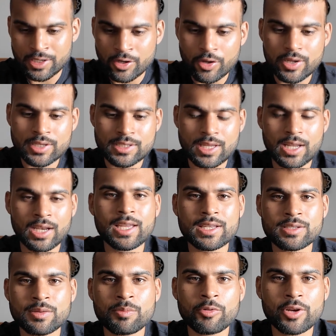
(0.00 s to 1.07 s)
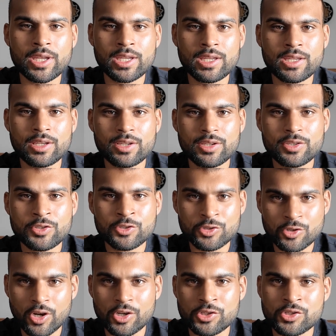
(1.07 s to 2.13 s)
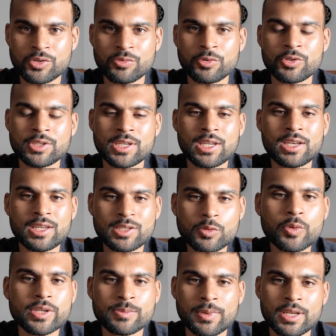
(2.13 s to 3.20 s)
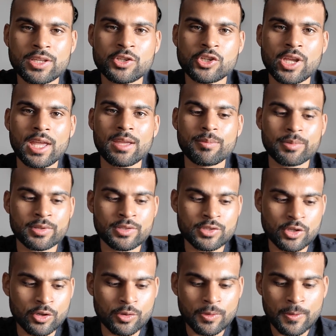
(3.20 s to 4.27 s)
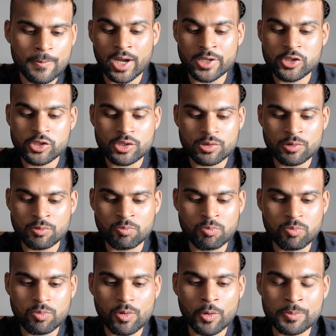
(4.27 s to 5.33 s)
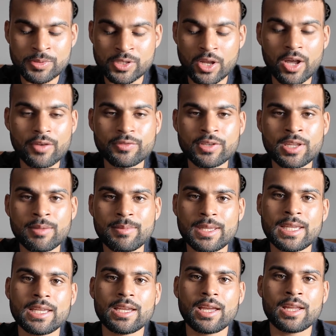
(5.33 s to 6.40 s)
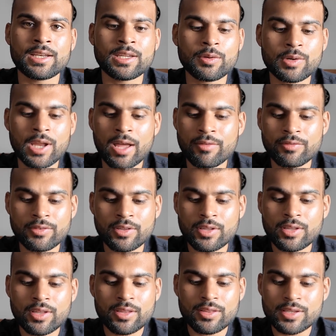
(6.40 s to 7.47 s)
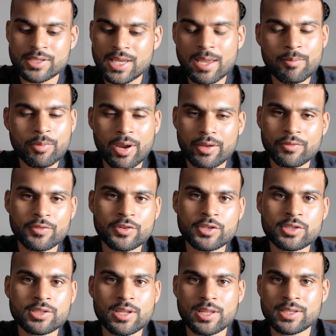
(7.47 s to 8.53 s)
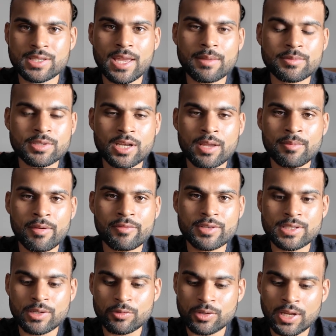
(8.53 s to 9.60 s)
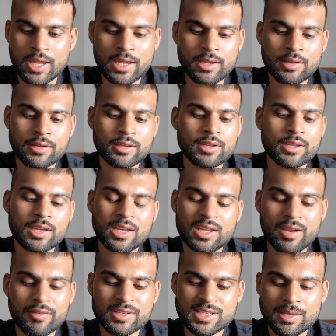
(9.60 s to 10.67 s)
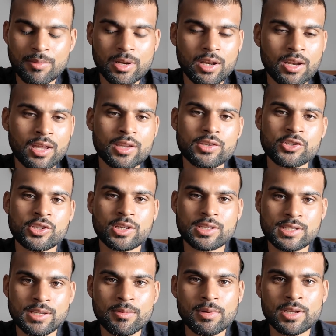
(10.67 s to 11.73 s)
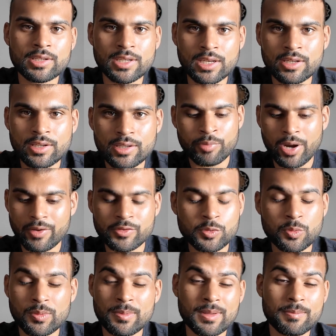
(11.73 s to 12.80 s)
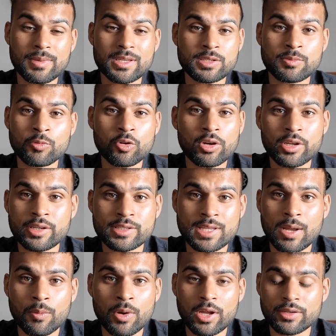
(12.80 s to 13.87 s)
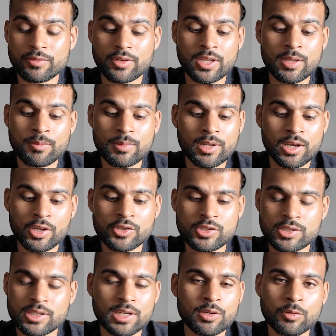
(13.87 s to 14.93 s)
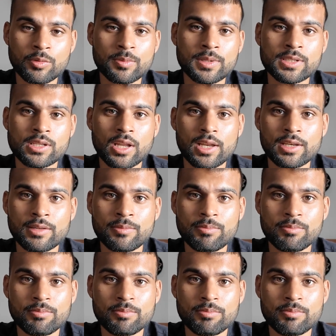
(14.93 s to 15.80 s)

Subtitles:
I noticed that he has a pretty structured routine. He's always been in shape. And so I just observed him eat, and he would have the same breakfast at the same time every single day. He'd have a similar lunch and a similar dinner. Breakfast would be a bit smaller because that worked for him, and lunch and dinner would be slightly